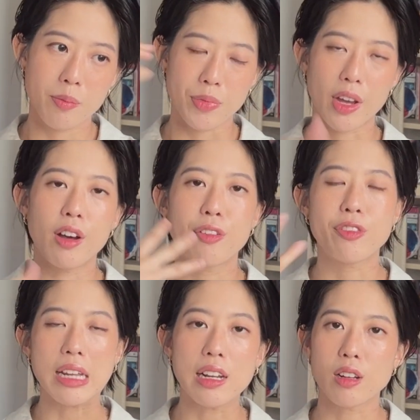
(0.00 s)
her
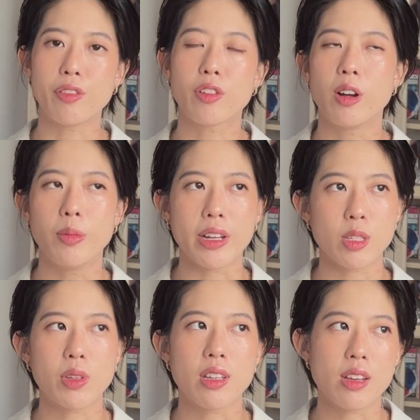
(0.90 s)
feeling of complex
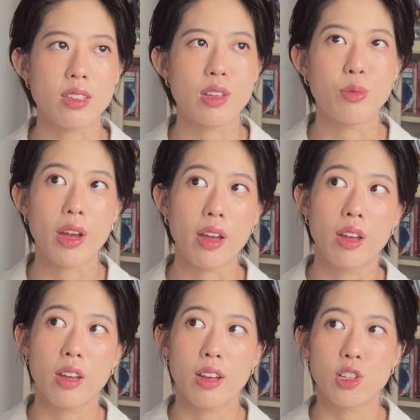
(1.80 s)
PTSD, where
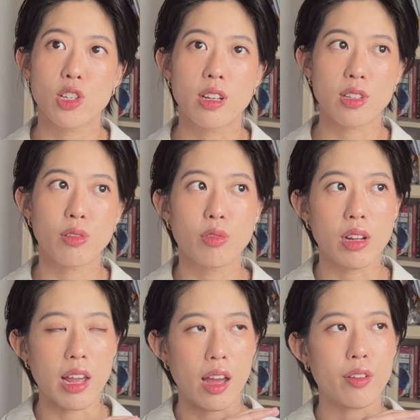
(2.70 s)
she doesn't
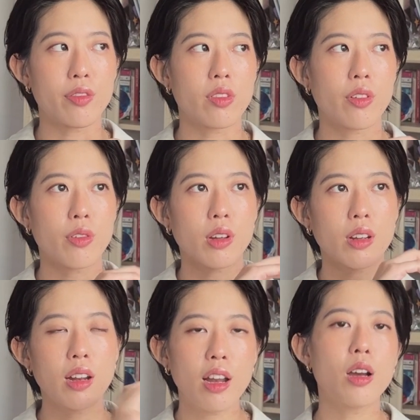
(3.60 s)
really have
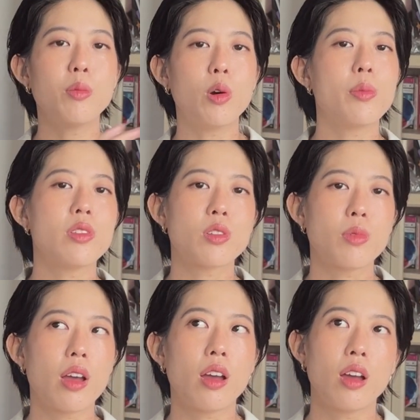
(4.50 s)
clear moments
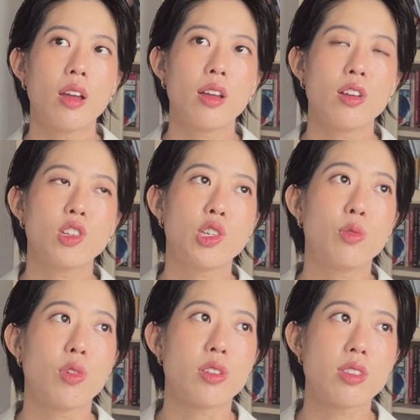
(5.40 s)
where she
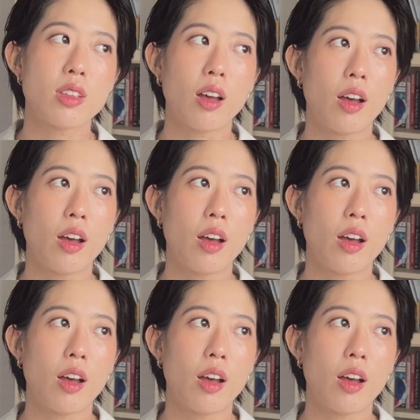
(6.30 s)
was